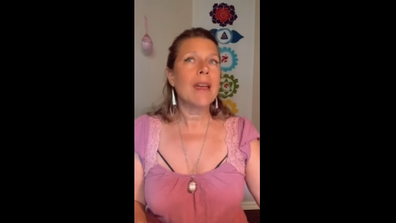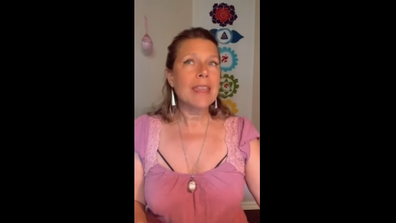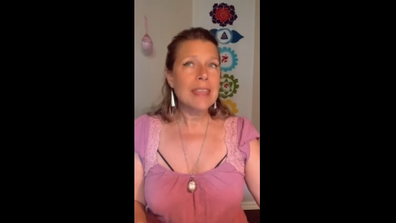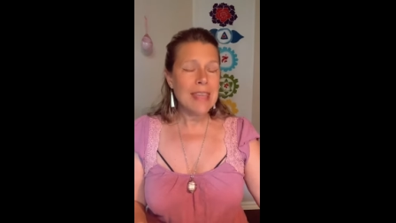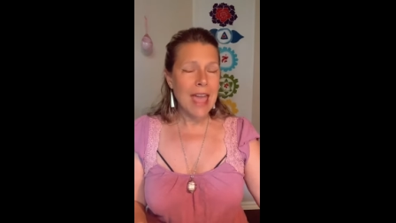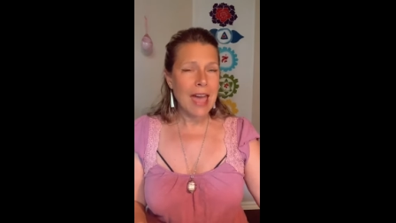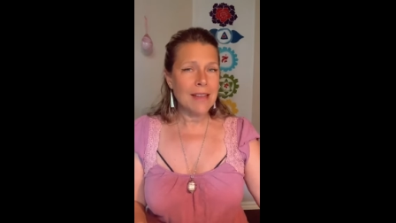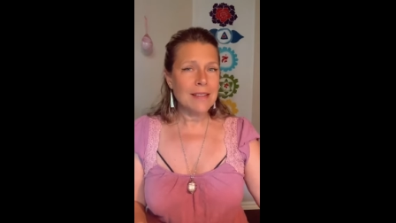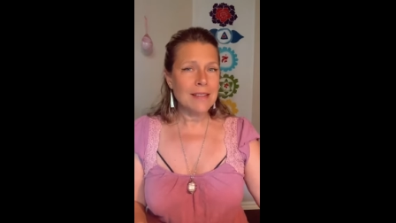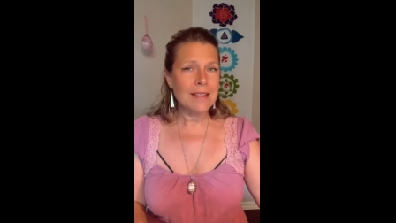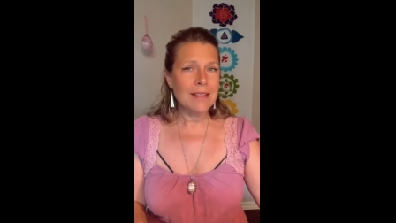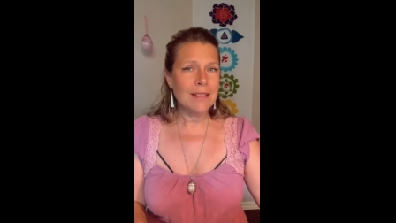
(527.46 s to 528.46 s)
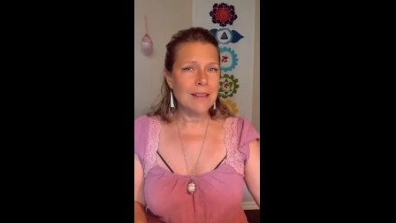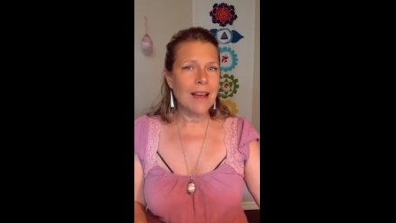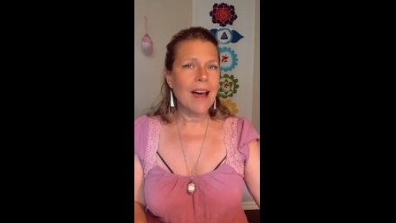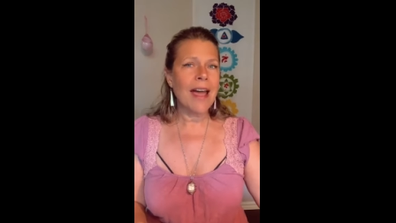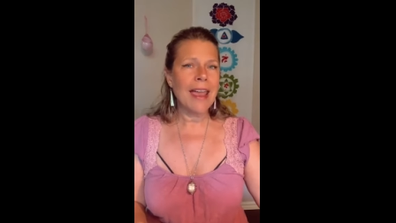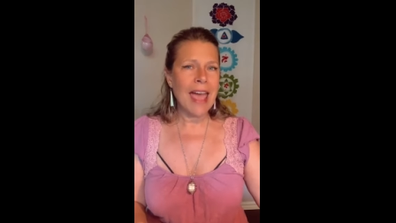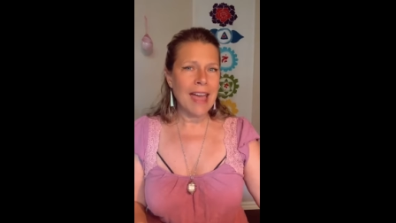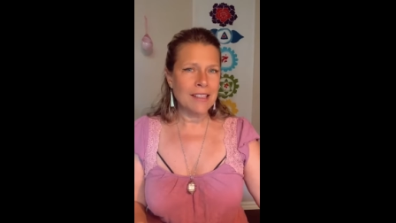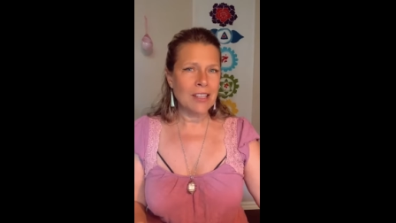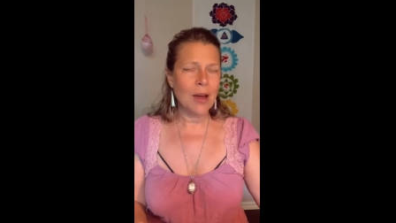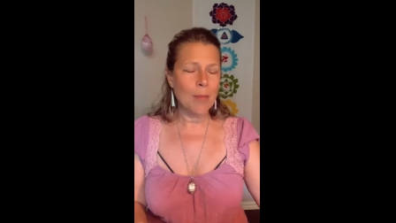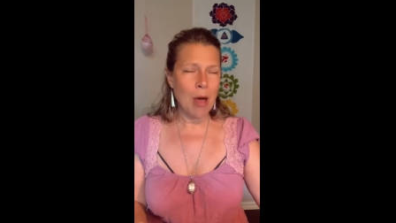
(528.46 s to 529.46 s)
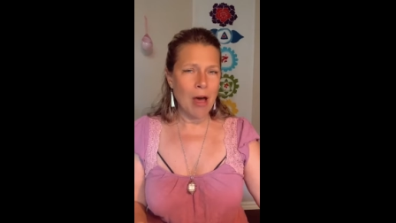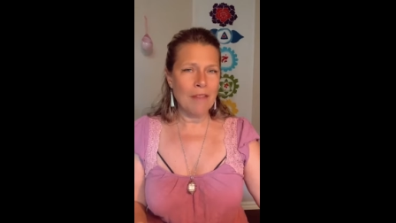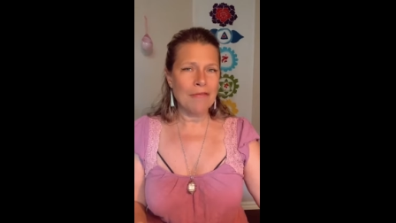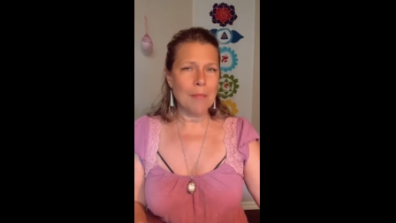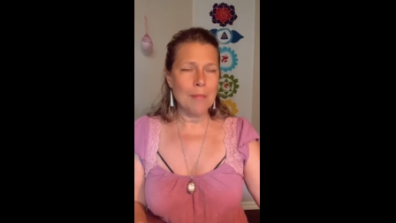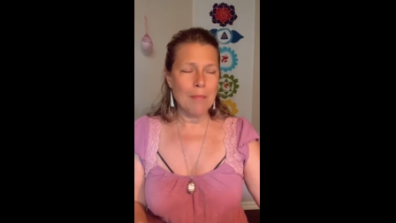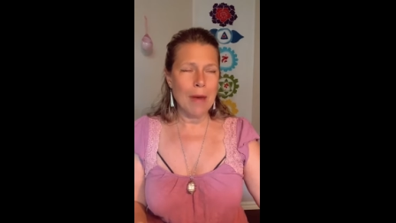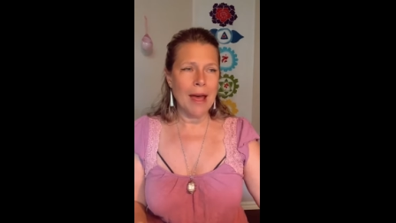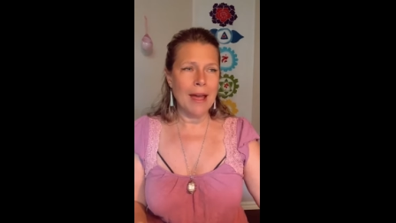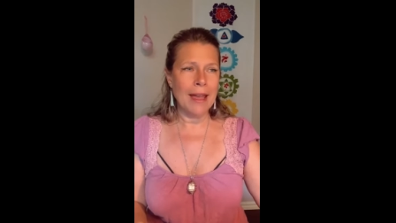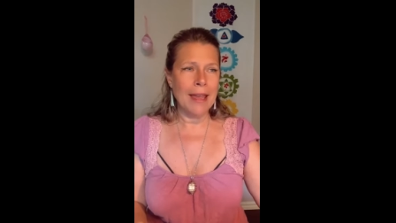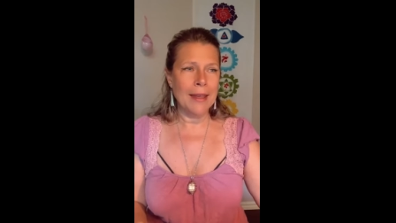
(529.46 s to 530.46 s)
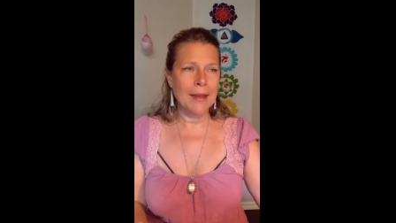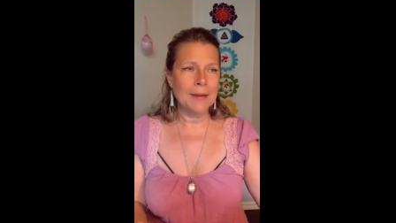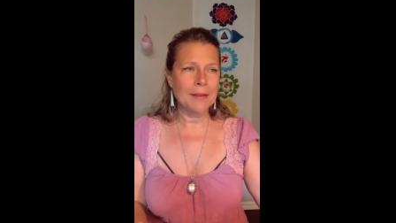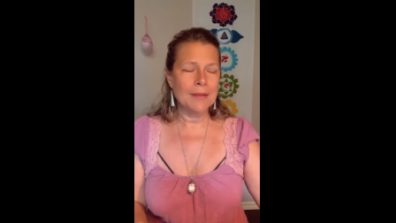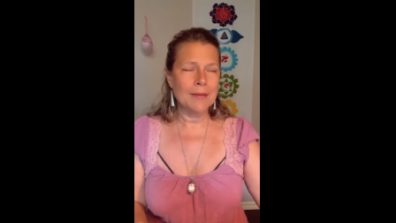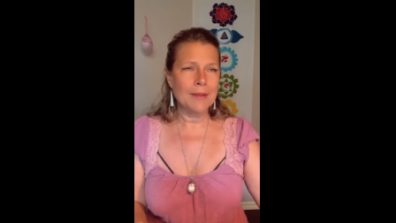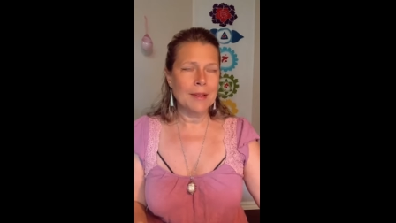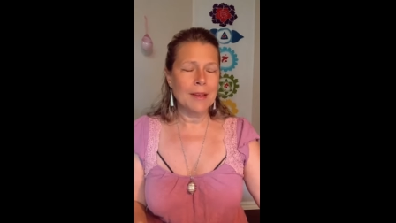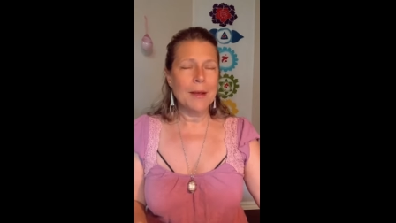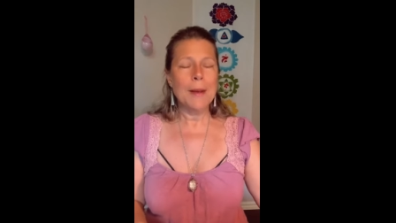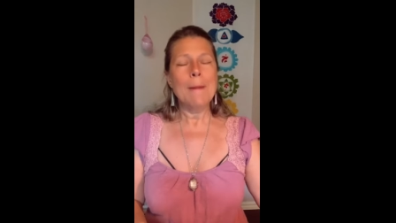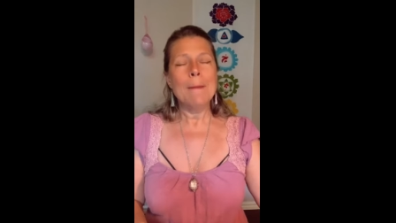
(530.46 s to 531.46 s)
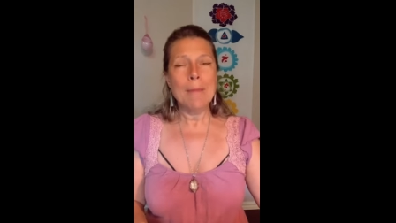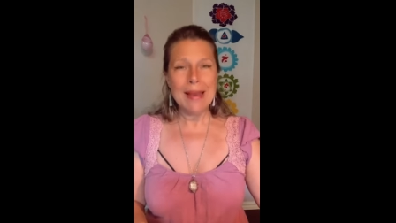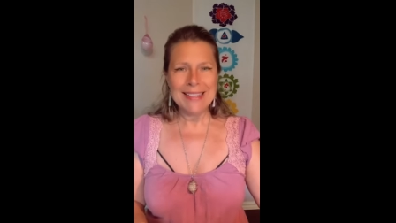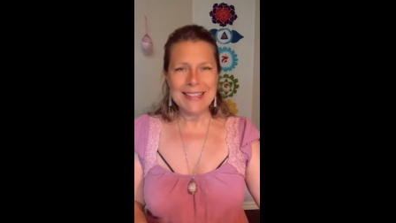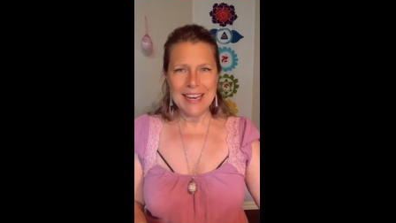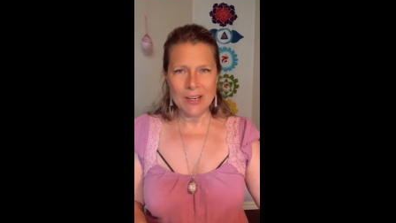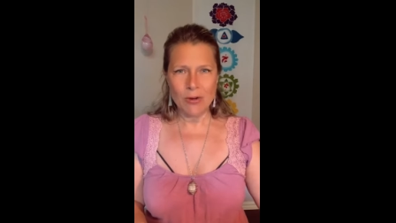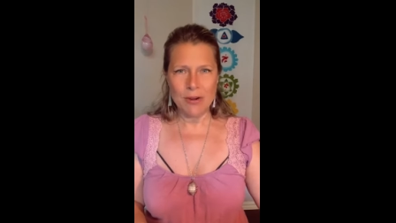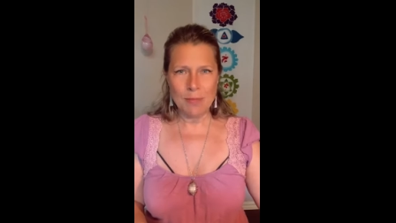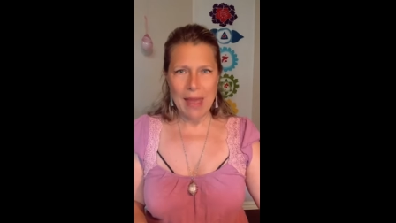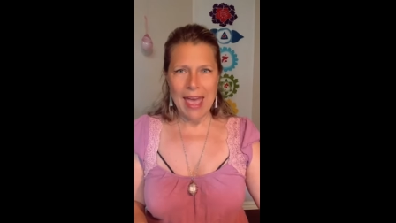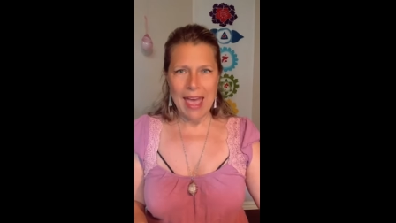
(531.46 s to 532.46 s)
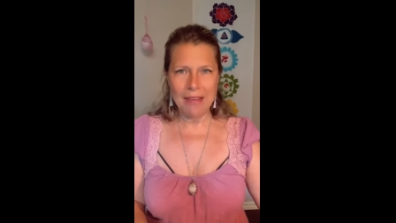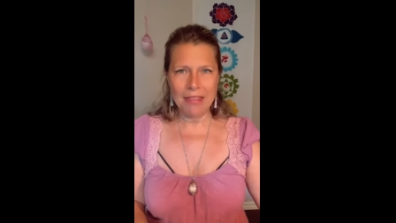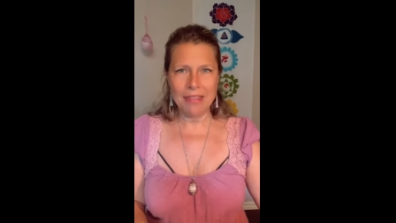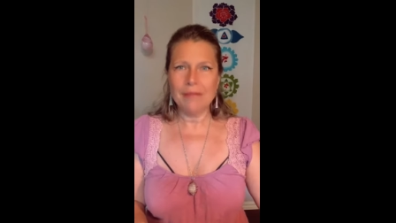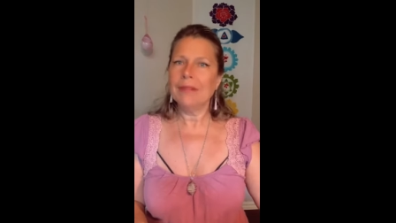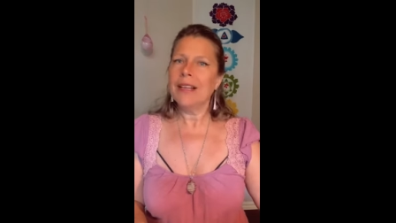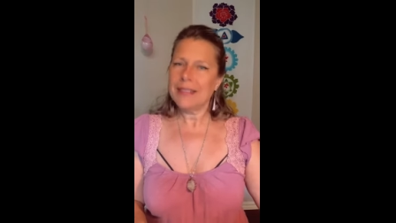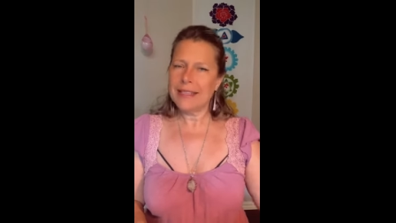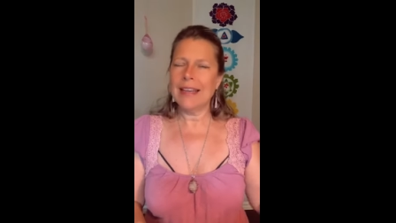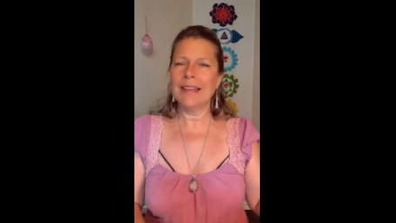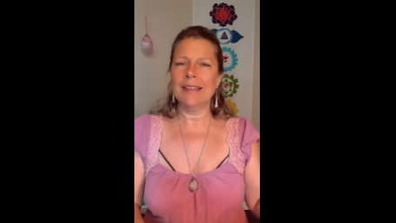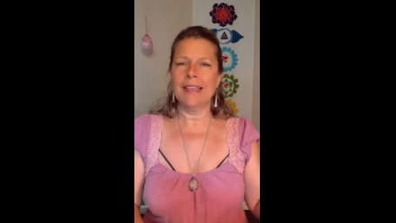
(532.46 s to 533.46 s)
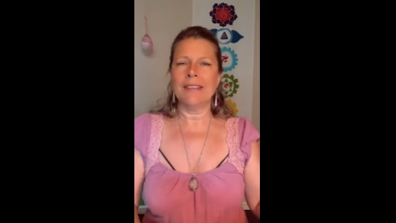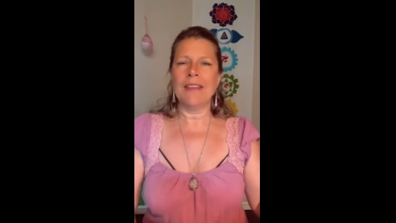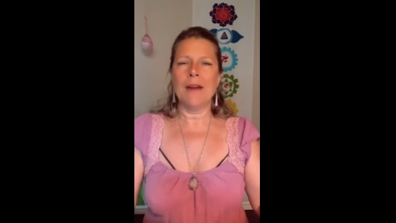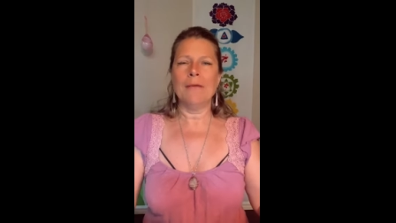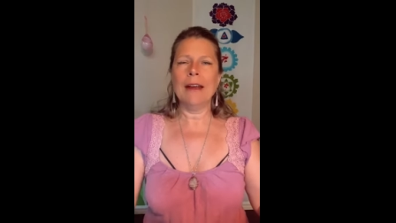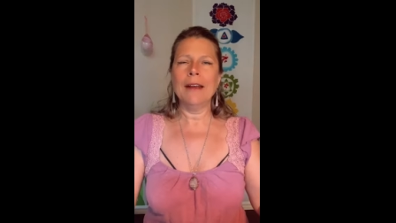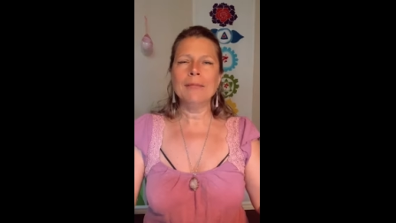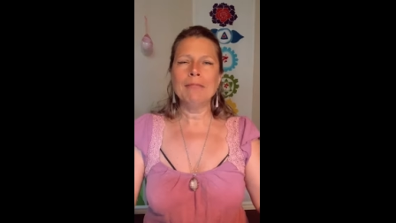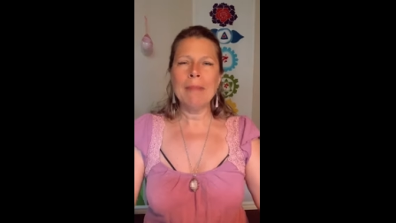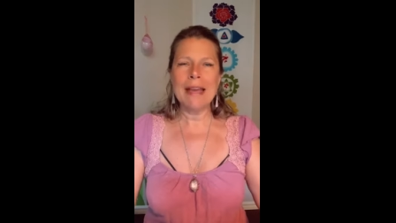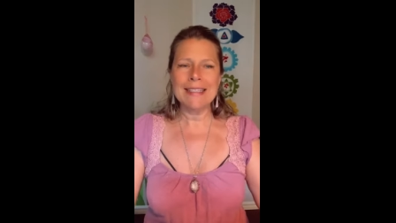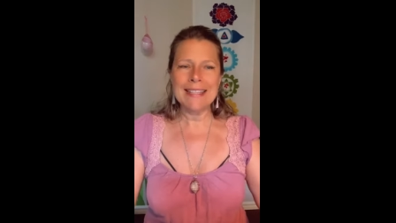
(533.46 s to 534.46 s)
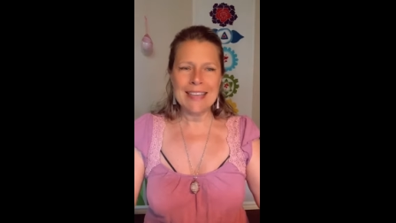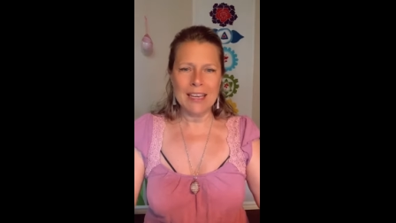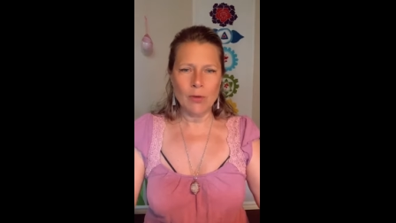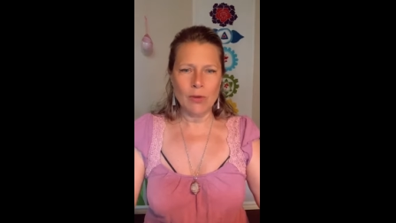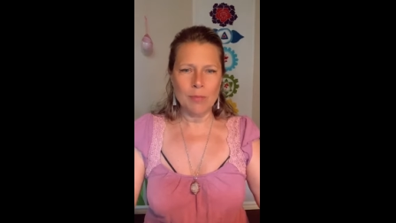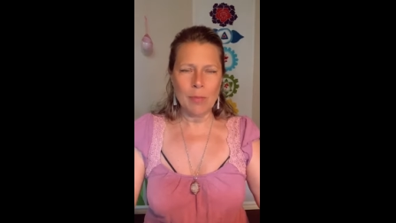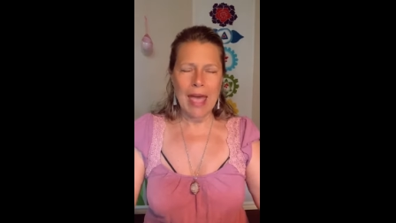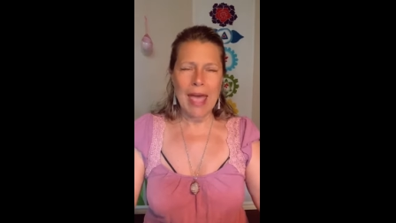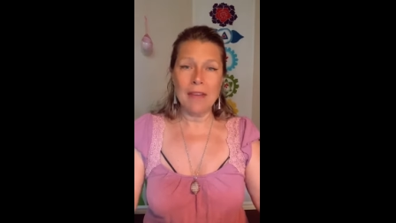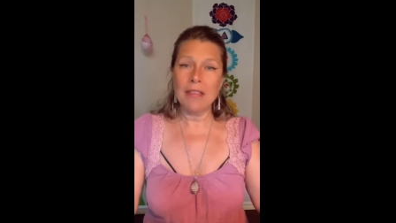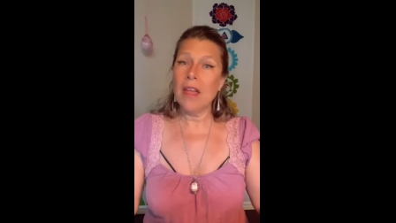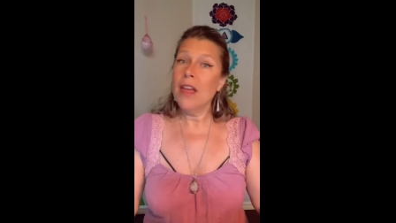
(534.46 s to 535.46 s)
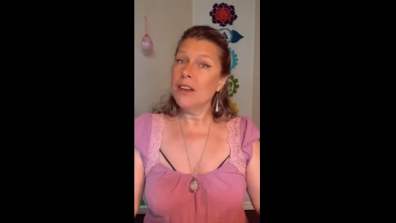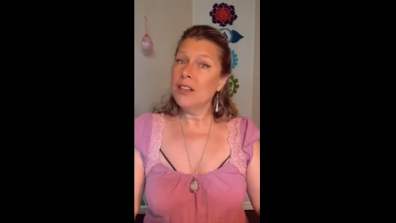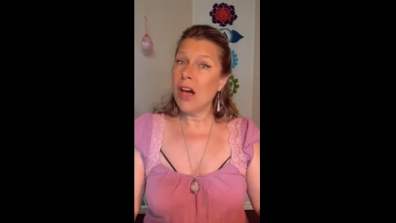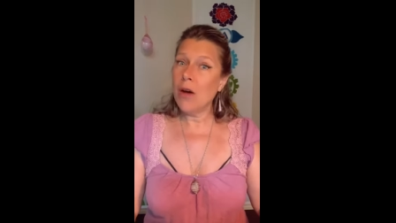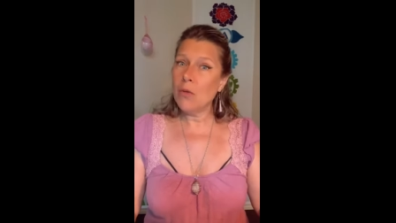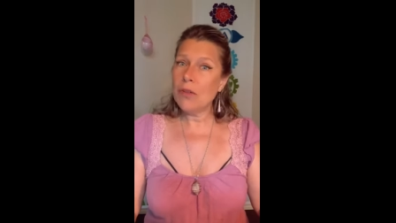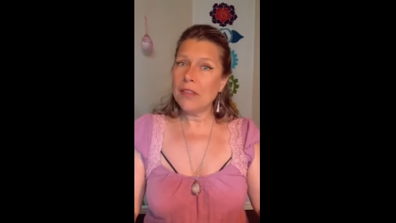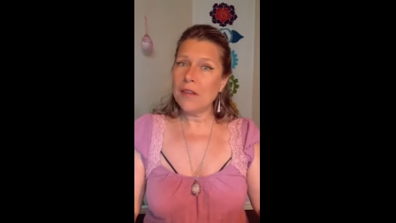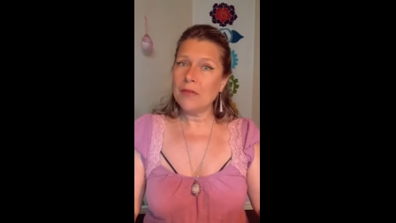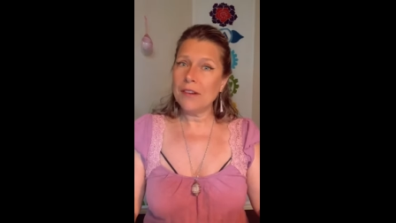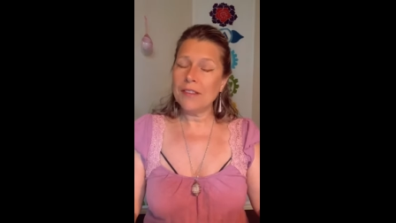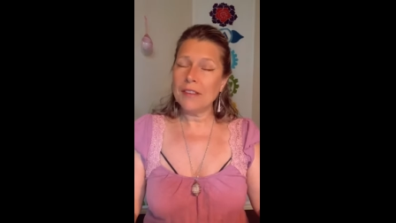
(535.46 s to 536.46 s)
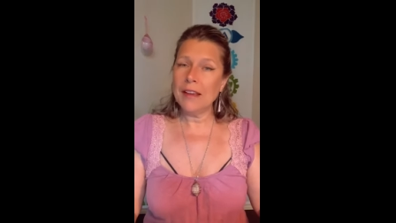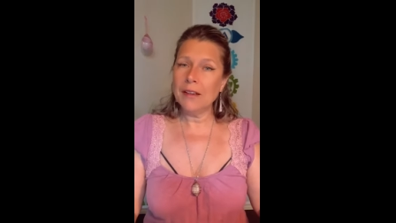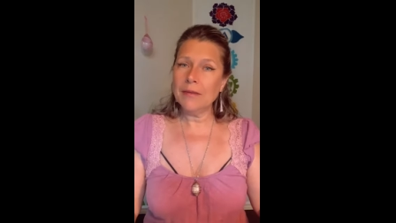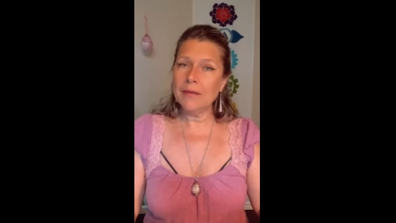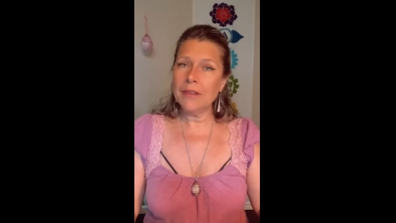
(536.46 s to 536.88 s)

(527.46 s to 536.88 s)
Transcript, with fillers: yes, I had come off my my sacred path. I'll say it like that, right? My sacred path. Not with everything,